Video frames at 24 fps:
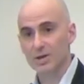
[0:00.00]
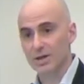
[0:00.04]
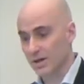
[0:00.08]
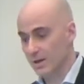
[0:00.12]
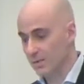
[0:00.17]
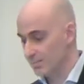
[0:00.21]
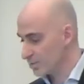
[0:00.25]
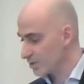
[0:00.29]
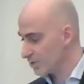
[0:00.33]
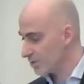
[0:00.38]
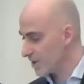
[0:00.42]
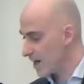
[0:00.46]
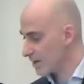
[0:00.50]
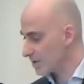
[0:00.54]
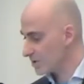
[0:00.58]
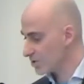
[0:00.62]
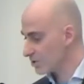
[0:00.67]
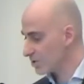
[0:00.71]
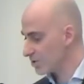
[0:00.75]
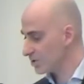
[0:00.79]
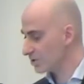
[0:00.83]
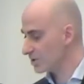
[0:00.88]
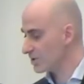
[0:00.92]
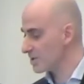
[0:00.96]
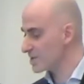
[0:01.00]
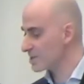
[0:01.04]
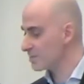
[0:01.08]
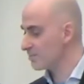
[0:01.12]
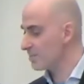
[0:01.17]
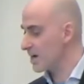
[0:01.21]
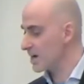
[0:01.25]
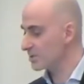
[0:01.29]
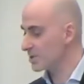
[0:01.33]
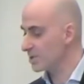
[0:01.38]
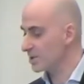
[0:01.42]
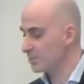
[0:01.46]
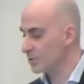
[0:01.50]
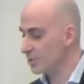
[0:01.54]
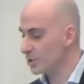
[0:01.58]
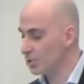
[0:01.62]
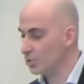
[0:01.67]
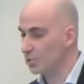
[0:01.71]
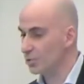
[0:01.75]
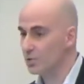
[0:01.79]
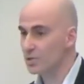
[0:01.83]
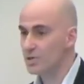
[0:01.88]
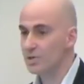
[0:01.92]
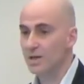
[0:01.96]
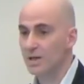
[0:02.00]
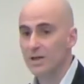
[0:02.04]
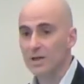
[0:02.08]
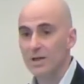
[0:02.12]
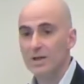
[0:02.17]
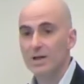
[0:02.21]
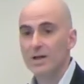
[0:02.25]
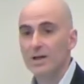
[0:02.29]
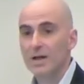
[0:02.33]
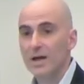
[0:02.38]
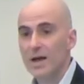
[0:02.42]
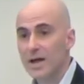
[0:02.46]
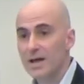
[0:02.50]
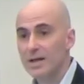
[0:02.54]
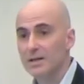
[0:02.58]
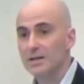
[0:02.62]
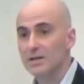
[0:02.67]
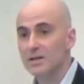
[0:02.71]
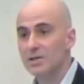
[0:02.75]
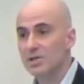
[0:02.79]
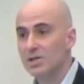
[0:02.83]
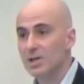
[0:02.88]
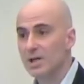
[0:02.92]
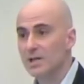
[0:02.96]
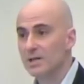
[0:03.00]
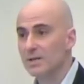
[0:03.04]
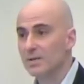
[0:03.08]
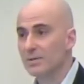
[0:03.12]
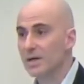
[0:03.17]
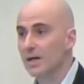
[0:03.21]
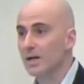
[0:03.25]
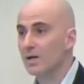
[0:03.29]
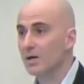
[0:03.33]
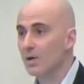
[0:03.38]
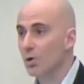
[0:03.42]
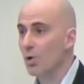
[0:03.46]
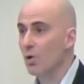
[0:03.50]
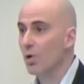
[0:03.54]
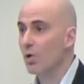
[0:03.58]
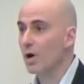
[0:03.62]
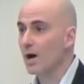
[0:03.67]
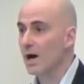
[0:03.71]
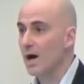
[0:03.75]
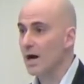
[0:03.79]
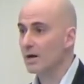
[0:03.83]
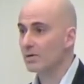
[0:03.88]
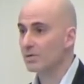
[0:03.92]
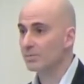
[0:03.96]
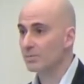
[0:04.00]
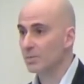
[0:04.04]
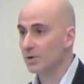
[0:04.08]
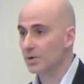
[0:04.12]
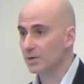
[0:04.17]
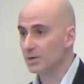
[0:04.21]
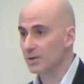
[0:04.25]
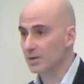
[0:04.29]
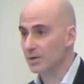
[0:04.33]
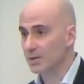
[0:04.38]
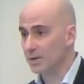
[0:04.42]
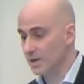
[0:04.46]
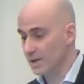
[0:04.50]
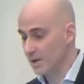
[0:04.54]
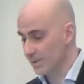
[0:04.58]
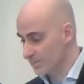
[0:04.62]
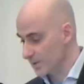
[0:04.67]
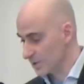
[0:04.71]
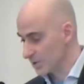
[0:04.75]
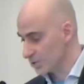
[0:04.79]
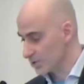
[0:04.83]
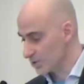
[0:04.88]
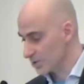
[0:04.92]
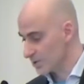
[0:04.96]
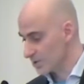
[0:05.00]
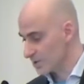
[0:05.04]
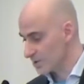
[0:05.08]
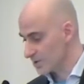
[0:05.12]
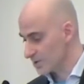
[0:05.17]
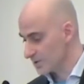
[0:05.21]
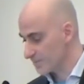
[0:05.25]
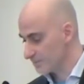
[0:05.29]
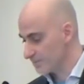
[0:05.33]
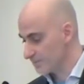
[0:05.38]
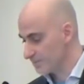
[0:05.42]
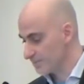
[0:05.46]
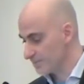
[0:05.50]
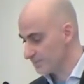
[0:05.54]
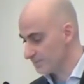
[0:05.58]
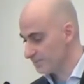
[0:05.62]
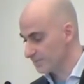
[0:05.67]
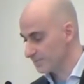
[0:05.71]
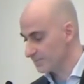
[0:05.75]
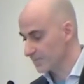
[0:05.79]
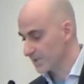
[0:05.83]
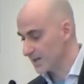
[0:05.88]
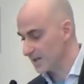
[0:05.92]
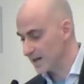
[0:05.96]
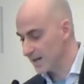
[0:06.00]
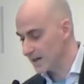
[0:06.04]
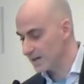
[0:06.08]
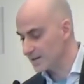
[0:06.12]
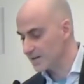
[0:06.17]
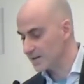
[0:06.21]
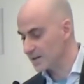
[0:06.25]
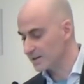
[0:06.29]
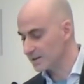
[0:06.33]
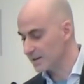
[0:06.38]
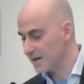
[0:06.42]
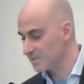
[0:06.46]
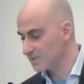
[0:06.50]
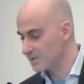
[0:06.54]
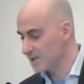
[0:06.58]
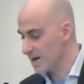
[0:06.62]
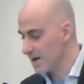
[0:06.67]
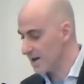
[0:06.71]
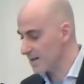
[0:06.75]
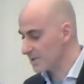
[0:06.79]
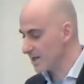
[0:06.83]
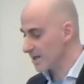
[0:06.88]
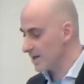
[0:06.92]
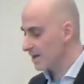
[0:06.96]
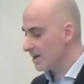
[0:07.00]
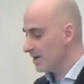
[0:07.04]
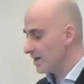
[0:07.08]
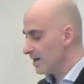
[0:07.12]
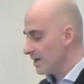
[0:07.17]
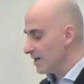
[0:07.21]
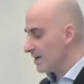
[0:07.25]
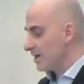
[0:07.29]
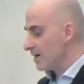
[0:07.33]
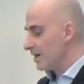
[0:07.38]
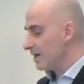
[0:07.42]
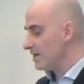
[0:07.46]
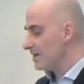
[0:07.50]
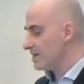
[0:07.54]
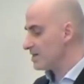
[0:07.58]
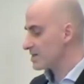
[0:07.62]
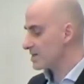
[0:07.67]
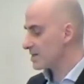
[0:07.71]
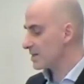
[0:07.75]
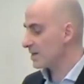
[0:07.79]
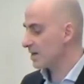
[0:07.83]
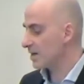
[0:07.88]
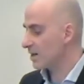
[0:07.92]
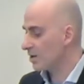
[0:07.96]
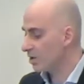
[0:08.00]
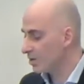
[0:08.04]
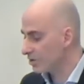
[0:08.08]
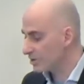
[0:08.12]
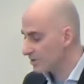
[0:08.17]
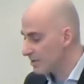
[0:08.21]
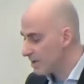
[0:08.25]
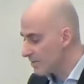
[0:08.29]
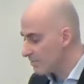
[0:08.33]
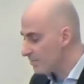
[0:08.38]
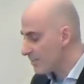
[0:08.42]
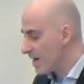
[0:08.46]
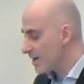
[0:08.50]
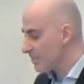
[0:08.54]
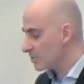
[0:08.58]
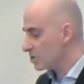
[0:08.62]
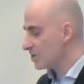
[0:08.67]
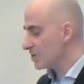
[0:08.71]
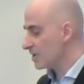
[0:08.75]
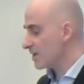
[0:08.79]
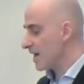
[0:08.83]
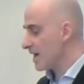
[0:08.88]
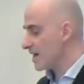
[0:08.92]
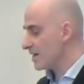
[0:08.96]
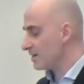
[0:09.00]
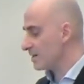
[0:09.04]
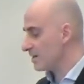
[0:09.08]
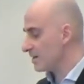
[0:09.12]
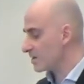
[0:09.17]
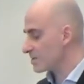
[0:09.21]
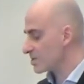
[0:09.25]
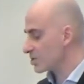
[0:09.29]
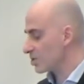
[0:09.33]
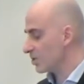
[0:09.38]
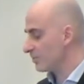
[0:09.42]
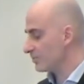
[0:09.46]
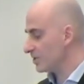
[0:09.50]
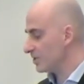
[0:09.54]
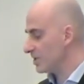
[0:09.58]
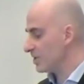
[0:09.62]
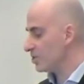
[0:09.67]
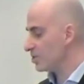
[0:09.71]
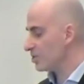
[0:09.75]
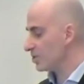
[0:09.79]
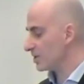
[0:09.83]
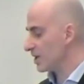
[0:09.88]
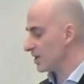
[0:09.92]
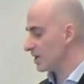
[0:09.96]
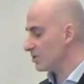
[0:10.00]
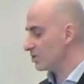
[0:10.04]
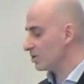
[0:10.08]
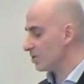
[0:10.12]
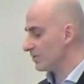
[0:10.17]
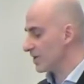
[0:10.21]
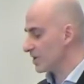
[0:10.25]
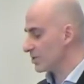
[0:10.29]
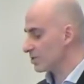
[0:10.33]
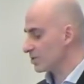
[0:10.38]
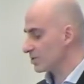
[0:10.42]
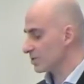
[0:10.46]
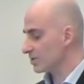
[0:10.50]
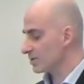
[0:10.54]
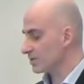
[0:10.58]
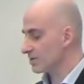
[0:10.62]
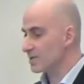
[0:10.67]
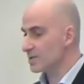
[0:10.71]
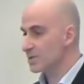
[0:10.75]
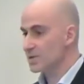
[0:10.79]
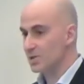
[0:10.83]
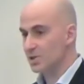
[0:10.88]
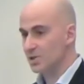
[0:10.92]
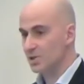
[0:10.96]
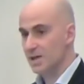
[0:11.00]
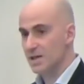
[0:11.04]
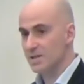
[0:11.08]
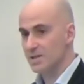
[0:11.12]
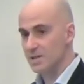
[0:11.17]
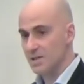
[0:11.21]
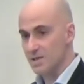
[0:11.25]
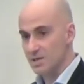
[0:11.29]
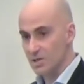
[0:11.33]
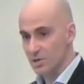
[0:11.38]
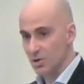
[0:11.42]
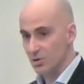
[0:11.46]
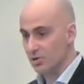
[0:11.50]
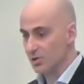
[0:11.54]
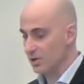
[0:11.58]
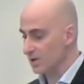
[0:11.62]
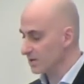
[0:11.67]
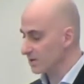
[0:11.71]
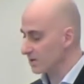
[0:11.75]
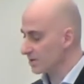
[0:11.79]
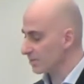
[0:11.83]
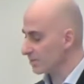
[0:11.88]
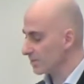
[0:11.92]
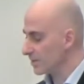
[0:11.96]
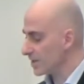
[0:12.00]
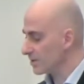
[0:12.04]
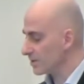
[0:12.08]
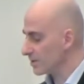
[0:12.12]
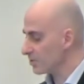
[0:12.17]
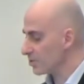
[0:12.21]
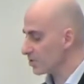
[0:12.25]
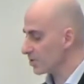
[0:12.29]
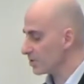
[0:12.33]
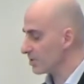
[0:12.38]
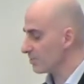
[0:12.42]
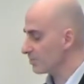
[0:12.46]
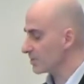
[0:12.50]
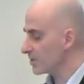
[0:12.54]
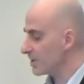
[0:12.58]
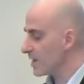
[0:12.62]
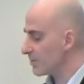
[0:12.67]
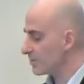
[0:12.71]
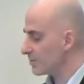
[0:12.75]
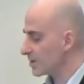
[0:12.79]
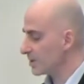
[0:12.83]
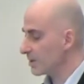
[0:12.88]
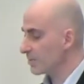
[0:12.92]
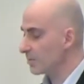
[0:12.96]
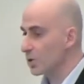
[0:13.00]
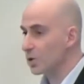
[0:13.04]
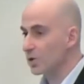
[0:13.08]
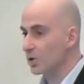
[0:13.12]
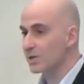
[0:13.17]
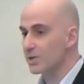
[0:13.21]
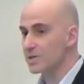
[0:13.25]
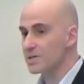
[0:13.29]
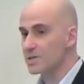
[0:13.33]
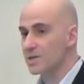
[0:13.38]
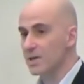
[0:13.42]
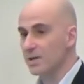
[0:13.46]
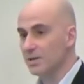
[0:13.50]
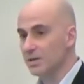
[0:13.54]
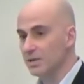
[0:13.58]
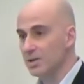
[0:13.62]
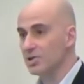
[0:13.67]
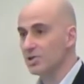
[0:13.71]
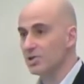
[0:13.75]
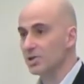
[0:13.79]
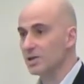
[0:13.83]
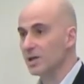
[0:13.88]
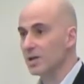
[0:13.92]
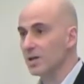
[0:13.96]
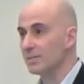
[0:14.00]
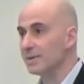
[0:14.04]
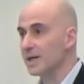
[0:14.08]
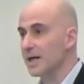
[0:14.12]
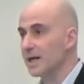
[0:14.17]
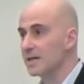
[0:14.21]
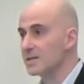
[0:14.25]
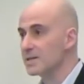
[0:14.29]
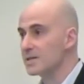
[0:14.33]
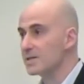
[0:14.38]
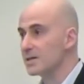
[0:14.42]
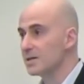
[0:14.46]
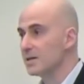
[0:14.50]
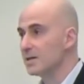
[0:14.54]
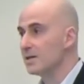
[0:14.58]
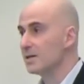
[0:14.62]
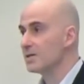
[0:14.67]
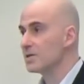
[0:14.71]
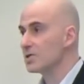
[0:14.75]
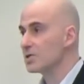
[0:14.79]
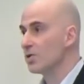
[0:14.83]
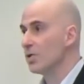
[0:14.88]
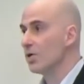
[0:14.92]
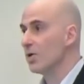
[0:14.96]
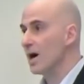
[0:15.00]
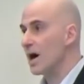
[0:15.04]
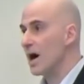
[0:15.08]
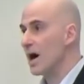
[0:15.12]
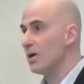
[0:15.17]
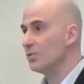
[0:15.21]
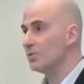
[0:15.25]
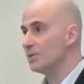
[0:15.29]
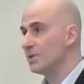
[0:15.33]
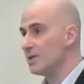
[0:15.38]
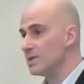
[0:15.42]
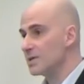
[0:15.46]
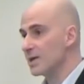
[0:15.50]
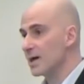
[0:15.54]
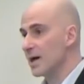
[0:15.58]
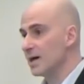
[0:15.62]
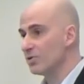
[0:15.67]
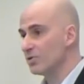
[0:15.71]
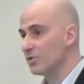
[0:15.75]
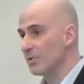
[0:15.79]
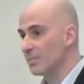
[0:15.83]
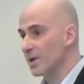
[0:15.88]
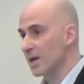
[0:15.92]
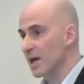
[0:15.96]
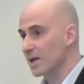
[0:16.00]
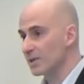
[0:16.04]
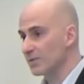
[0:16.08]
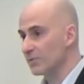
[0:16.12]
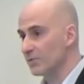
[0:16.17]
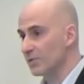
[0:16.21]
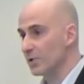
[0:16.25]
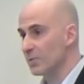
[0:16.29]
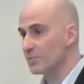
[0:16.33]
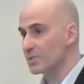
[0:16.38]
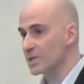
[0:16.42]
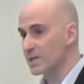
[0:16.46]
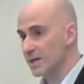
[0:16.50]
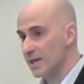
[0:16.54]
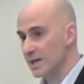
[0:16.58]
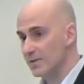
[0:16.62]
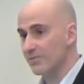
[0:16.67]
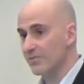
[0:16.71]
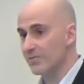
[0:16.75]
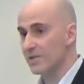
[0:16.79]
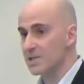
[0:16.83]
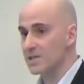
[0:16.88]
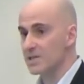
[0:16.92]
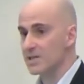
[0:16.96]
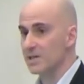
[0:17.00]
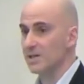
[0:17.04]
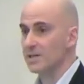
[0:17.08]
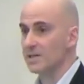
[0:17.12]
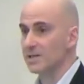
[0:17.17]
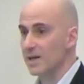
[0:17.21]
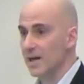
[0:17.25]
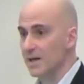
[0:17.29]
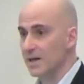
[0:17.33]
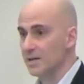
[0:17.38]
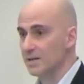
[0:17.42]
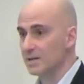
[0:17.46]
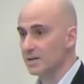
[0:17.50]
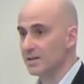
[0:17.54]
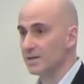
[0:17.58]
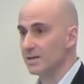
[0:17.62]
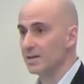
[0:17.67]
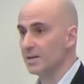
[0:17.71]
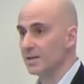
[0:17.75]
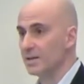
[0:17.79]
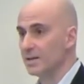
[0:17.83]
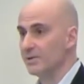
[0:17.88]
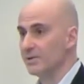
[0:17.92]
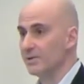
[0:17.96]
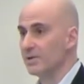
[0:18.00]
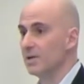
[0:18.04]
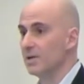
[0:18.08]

and production, smart reuse, and in general, low carbon approaches. And the third area is uh, on the emerging ethics of digital innovation, such as uh, social entrepreneurship, direct democracy, and digital rights. So how these kind of platforms can facilitate uh,